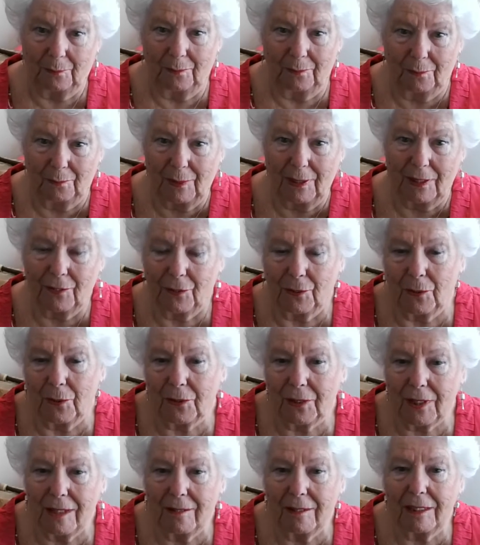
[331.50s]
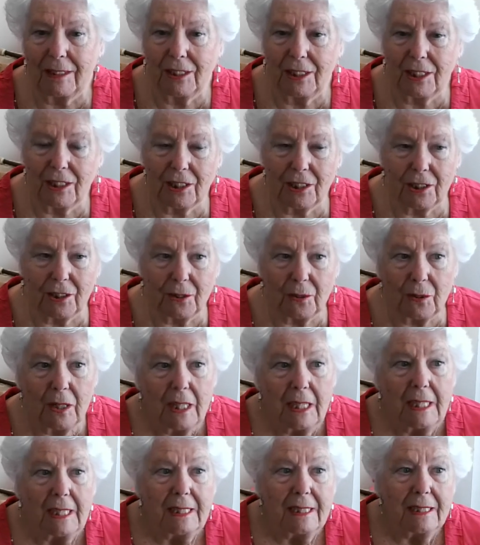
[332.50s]
bring forth their energies too.
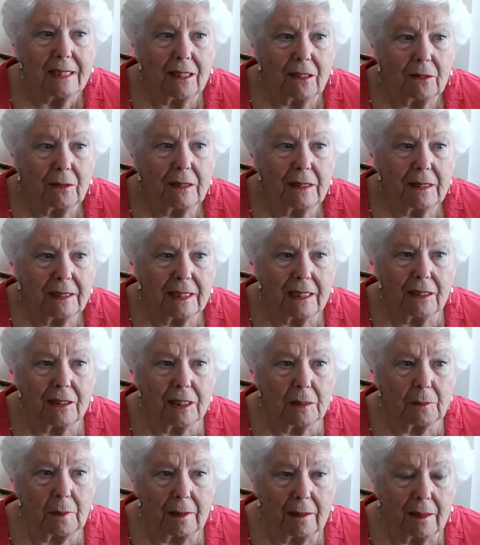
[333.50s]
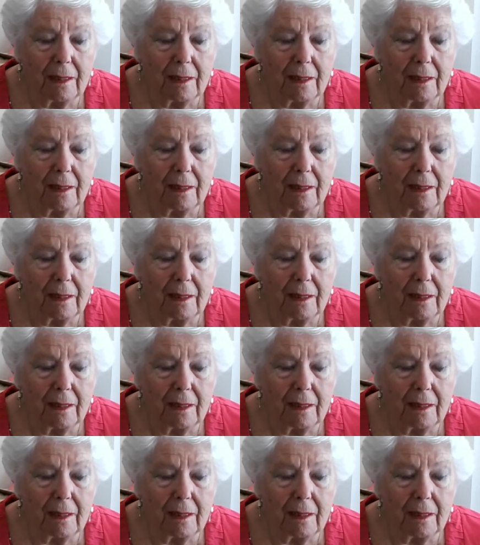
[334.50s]
So the earth spirit,